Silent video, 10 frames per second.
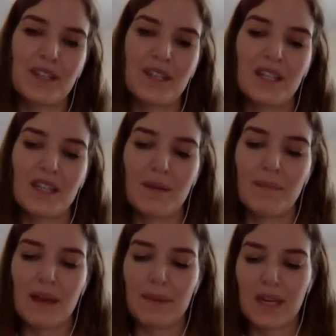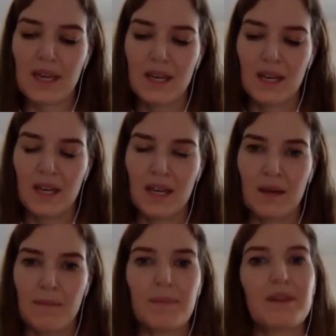that maybe
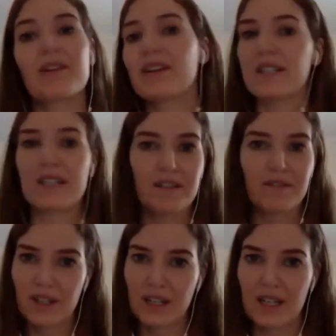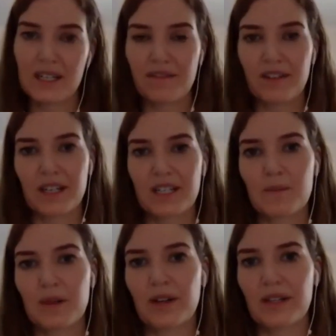maybe there is in different in different
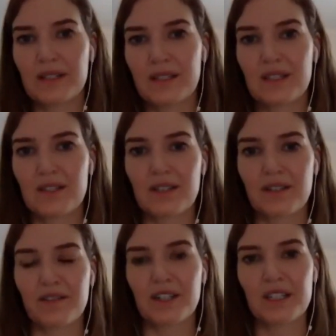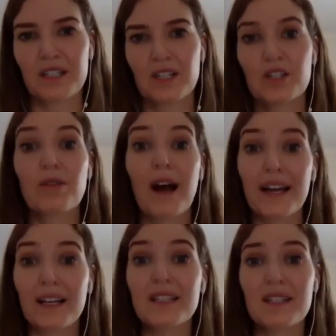experiences or different
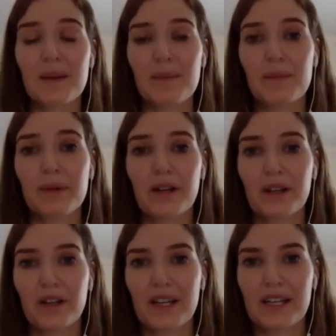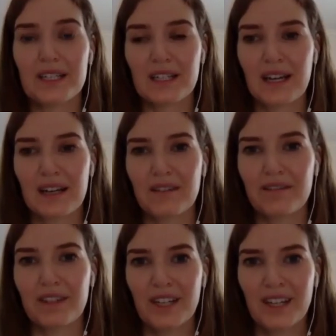trials that people are looking to kind
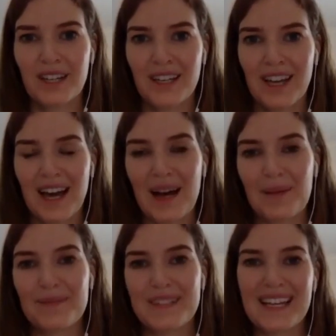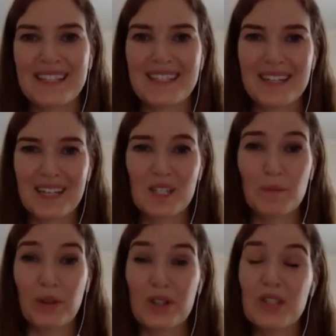of um, test and
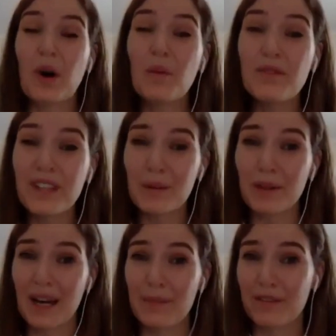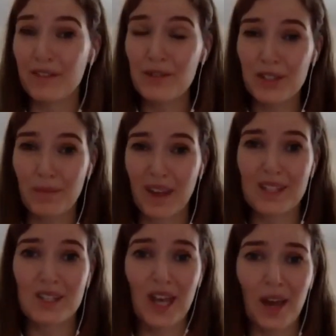explore. So hopefully it will come in future and we
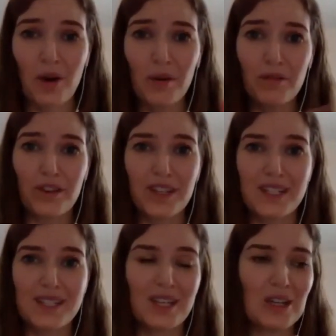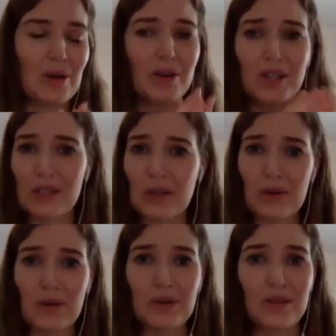could say, oh, for this, you know,
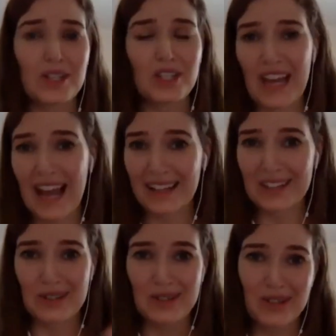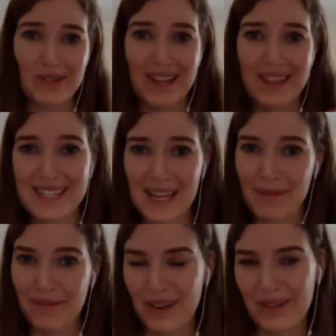concern or this challenge, you should try this type
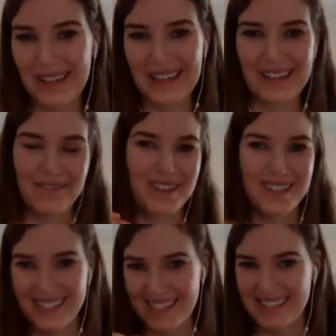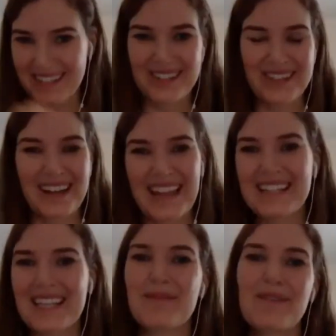of yoga. And for this concern, try that
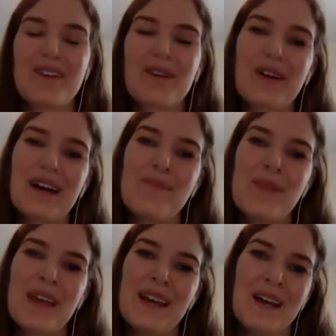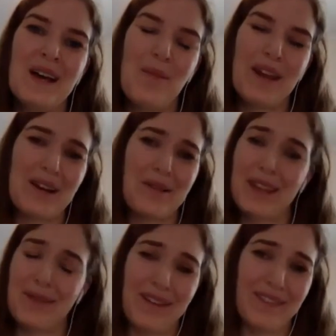type of yoga. But I don't
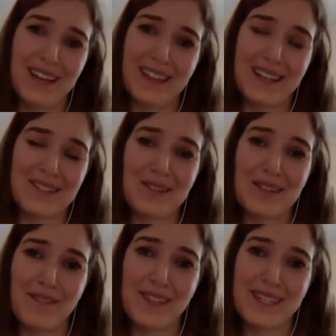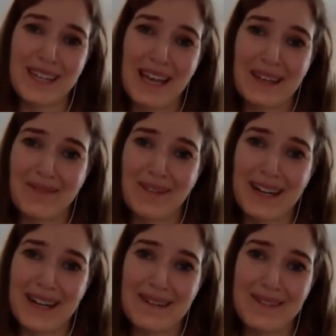think we have anything so sophisticated right
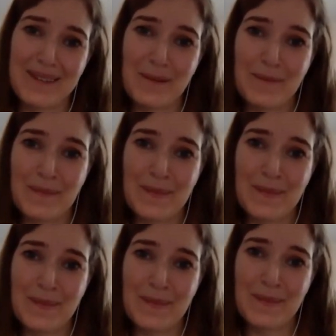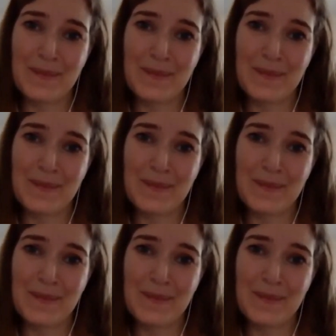now. So create your own